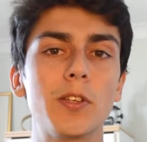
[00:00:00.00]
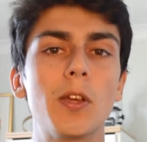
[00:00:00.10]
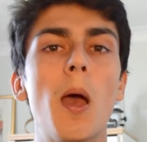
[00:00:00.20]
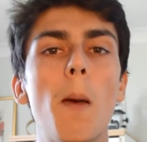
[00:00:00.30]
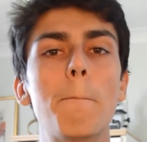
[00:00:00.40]
you
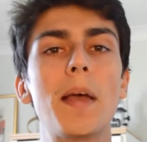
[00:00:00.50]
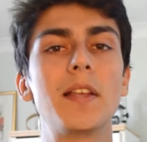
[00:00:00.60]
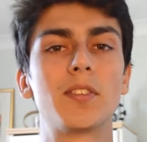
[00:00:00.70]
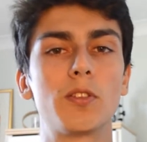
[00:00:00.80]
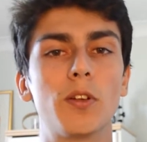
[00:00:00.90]

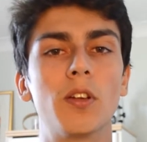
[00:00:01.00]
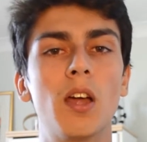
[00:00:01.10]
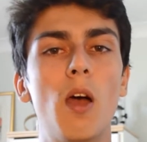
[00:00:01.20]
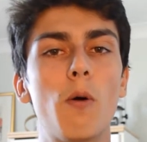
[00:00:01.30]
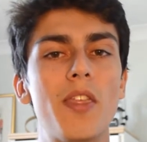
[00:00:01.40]
based on
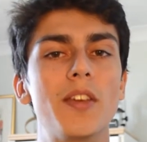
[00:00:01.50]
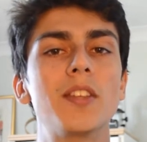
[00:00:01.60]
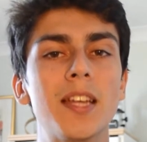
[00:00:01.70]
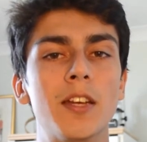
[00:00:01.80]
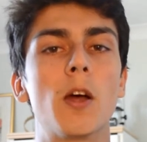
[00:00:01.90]
whether you
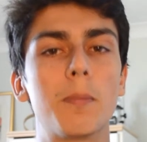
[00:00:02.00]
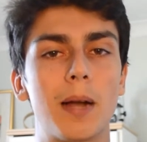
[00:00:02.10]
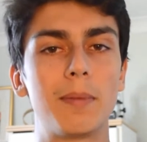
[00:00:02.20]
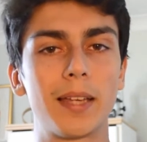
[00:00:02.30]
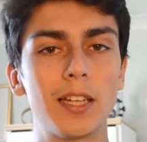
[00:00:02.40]
did an open
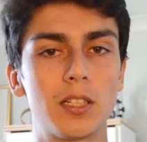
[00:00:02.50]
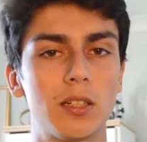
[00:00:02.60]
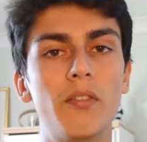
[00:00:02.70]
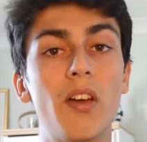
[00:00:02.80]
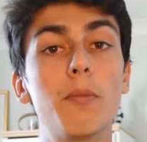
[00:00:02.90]
application.
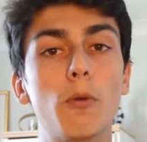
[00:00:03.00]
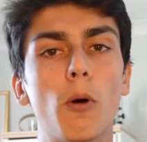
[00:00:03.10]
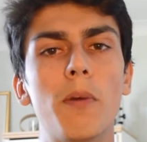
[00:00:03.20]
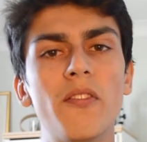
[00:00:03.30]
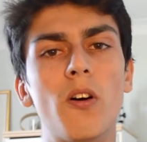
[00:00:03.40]
Furthermore,
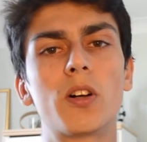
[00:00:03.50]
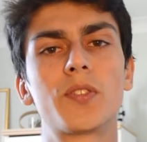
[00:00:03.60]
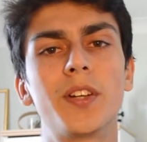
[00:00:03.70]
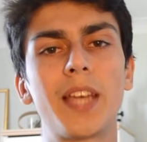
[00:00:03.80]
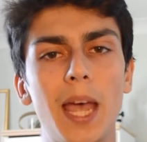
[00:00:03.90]
both
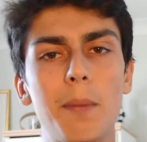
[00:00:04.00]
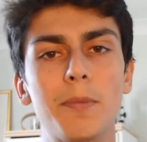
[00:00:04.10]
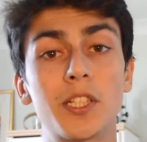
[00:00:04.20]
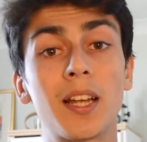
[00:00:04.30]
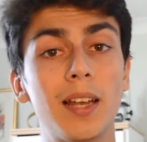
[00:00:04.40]
Oxford and
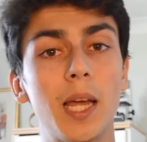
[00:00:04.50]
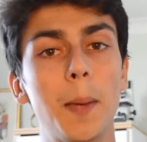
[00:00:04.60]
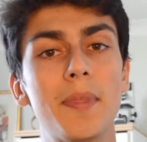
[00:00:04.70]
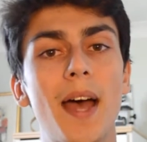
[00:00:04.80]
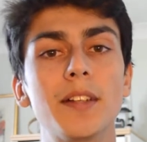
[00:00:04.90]
Cambridge
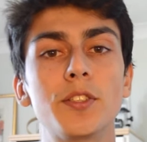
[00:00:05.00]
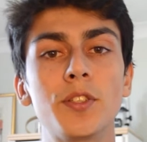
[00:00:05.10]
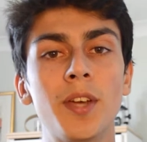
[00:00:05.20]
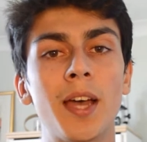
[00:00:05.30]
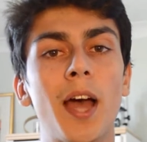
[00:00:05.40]
claim that
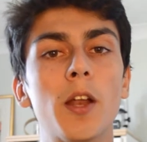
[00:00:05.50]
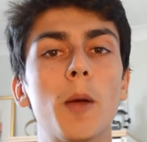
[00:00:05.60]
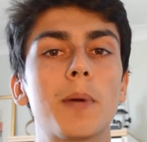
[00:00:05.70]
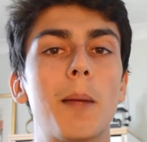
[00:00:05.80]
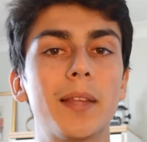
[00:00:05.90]
doing an
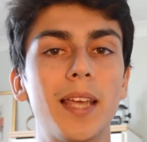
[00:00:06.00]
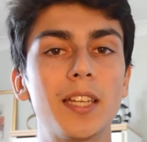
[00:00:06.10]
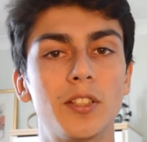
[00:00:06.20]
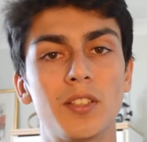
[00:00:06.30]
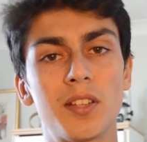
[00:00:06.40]
open
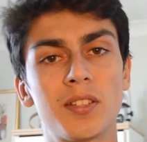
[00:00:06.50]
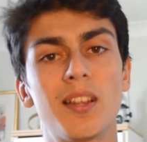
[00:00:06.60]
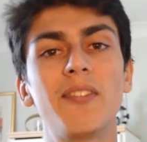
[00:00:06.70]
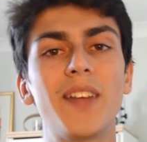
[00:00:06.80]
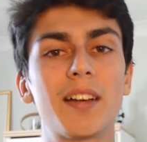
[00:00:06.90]
application doesn't
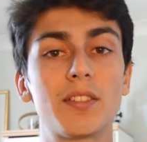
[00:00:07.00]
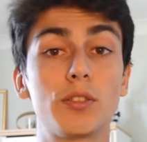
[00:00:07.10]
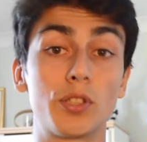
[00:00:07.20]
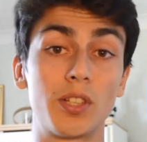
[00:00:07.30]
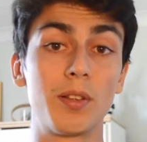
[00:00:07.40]
affect
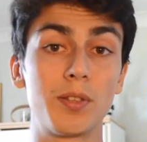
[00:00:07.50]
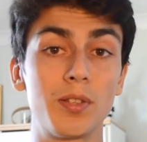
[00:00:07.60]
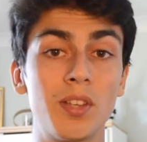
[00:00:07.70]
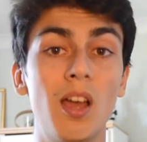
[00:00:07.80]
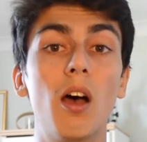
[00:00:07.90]
your
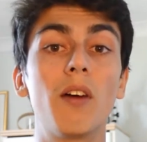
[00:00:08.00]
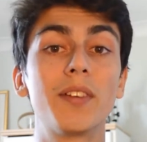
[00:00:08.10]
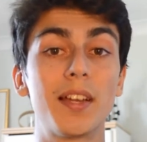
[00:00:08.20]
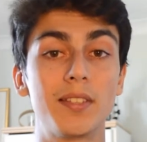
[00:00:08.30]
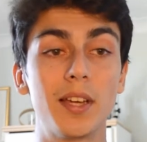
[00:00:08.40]
chances of
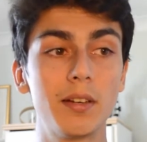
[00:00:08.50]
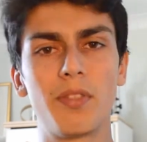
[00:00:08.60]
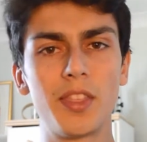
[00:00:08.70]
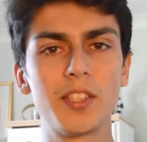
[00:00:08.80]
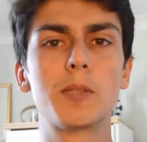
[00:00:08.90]
getting in.
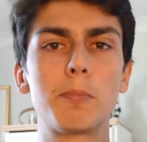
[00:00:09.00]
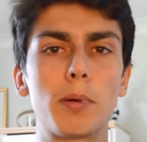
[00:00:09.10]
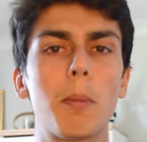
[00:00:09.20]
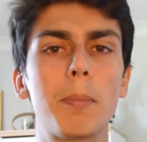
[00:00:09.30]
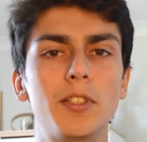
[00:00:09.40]
This is
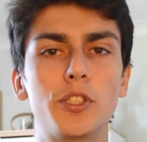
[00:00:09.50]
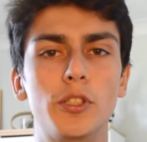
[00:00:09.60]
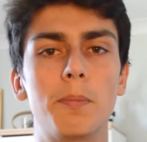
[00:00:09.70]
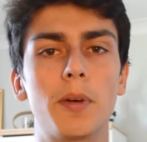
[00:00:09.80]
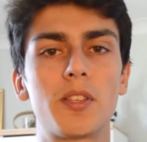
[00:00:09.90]
probably
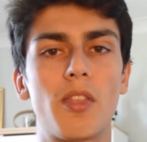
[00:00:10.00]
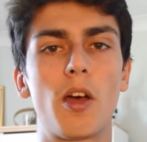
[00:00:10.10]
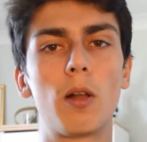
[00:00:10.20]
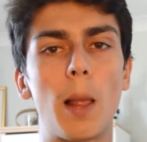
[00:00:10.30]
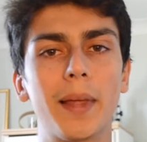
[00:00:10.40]
true because the
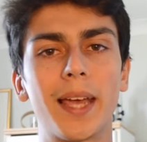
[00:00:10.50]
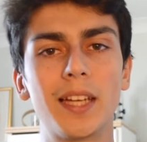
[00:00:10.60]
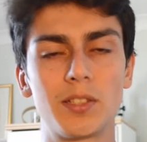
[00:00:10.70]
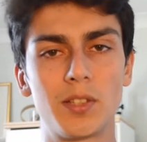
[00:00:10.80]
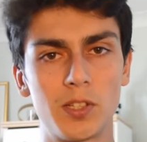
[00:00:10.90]
whole
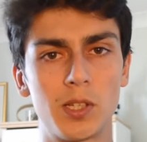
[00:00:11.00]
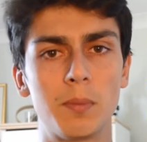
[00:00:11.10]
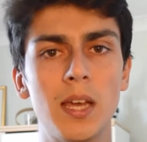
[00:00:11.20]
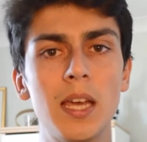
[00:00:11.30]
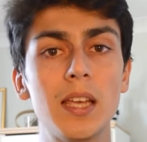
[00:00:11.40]
application system
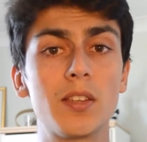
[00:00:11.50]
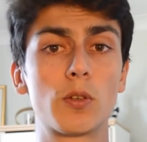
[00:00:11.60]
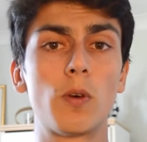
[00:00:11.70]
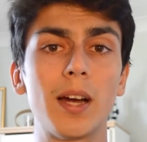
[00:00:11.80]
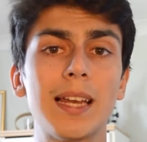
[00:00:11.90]
is
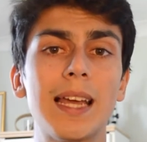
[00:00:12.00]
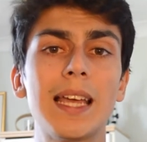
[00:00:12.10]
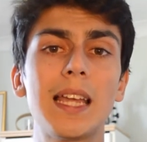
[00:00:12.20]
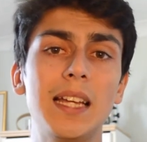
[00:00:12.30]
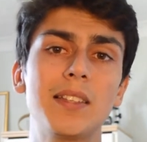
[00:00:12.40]
quite
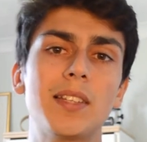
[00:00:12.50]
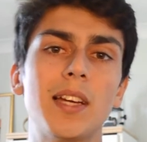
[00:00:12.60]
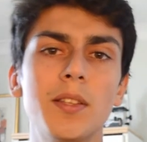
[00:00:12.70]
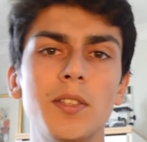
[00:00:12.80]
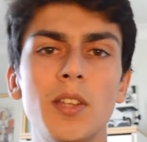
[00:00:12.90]

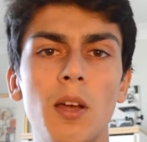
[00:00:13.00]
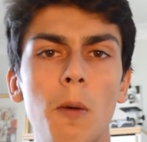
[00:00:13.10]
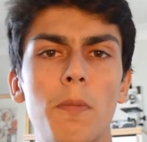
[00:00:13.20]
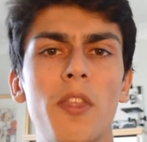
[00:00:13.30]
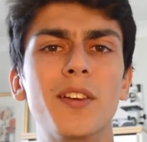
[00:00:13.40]
intense,
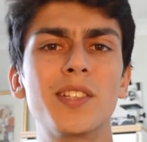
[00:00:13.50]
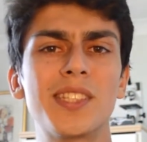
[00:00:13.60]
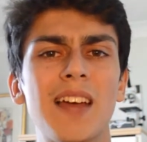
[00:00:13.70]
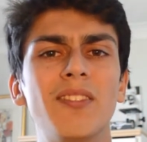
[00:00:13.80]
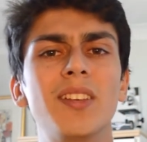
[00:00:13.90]
but there is
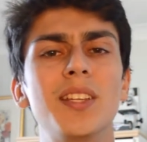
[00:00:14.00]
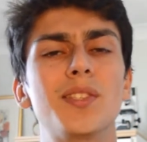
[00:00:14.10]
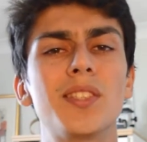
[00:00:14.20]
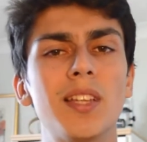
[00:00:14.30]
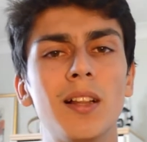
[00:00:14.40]
definitely
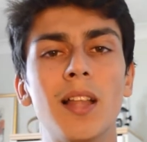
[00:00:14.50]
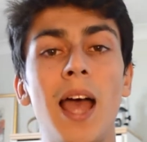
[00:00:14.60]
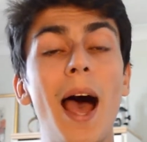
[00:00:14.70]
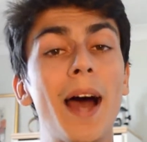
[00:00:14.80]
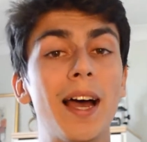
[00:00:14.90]
still
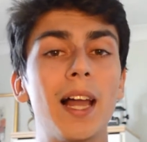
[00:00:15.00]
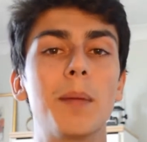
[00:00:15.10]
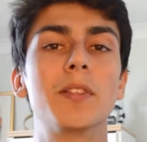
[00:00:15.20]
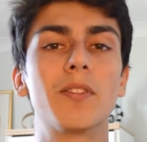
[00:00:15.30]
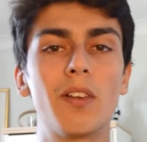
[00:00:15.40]
an
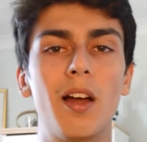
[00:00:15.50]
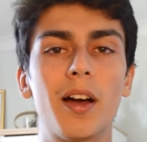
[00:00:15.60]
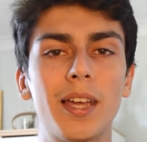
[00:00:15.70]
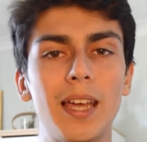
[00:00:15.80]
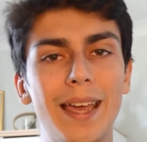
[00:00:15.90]
element of
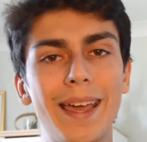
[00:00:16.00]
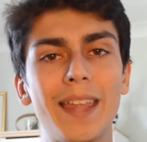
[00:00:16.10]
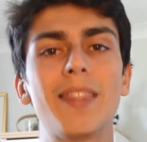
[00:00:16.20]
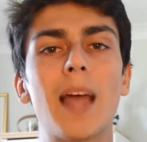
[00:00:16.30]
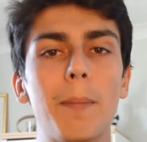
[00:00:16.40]
luck
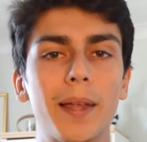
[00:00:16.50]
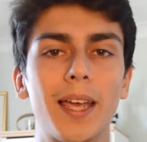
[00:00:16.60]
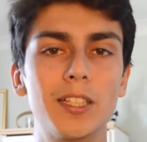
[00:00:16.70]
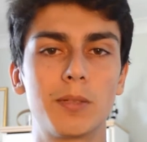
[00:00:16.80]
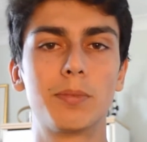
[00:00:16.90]
in the
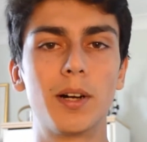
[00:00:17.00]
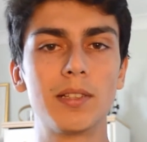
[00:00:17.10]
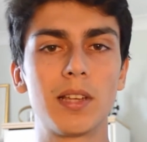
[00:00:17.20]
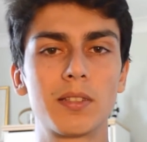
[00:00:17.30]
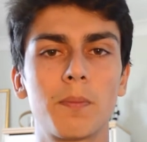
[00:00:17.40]
application
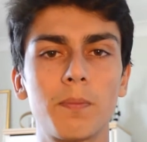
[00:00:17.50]
process.